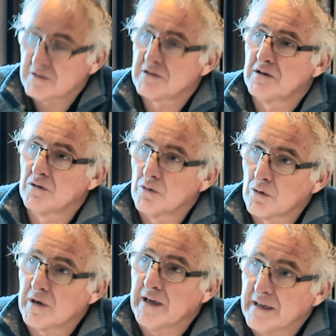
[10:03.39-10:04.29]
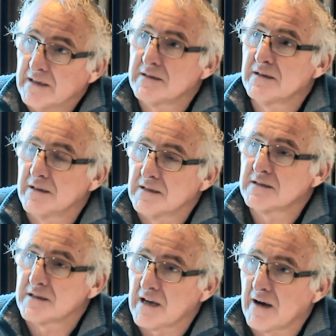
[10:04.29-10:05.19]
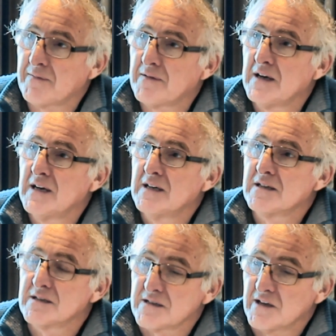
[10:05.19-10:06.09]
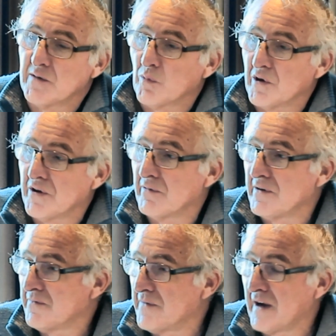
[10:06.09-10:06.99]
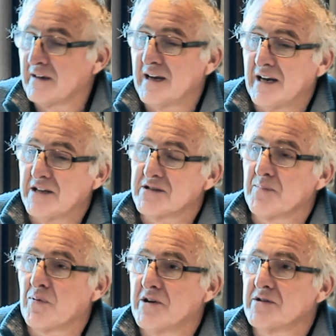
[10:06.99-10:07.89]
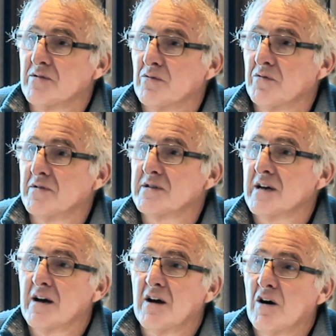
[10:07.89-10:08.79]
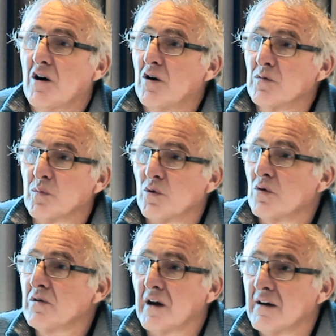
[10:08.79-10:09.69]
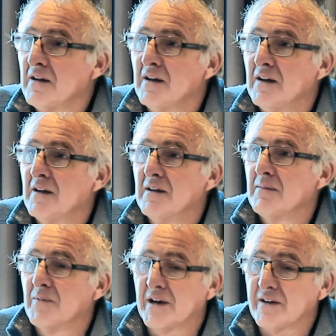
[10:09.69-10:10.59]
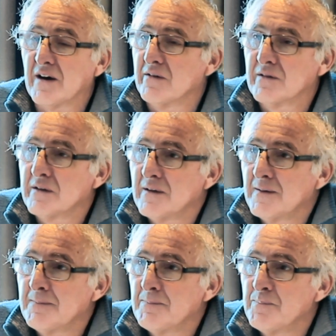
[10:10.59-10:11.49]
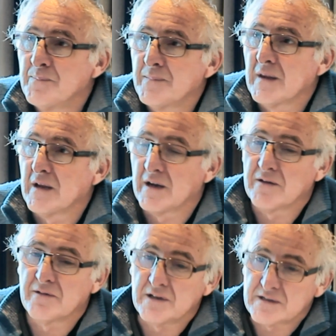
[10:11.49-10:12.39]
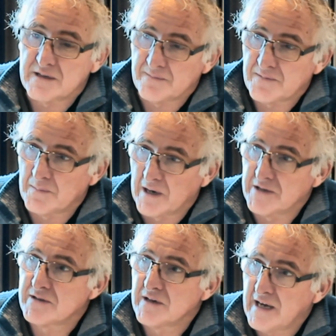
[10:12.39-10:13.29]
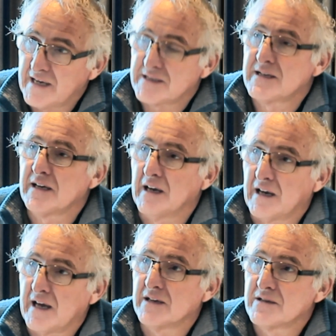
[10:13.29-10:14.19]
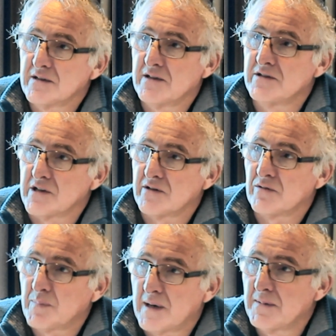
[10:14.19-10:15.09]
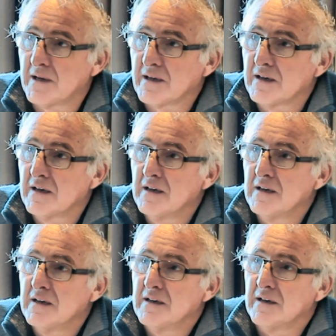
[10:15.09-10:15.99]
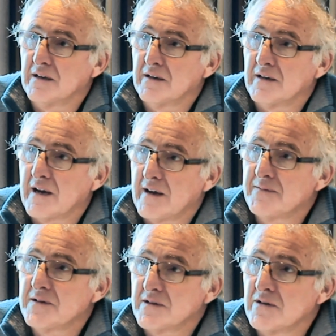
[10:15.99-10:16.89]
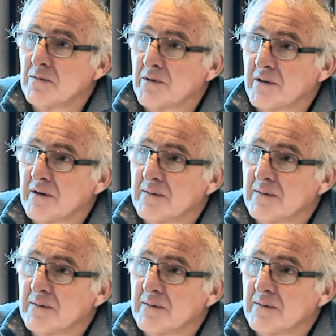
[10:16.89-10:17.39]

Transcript: to look into this stuff to see whether in fact any suppression orders hold water. They don't. You know, this information has to get out to the general public, and they have to deal with it.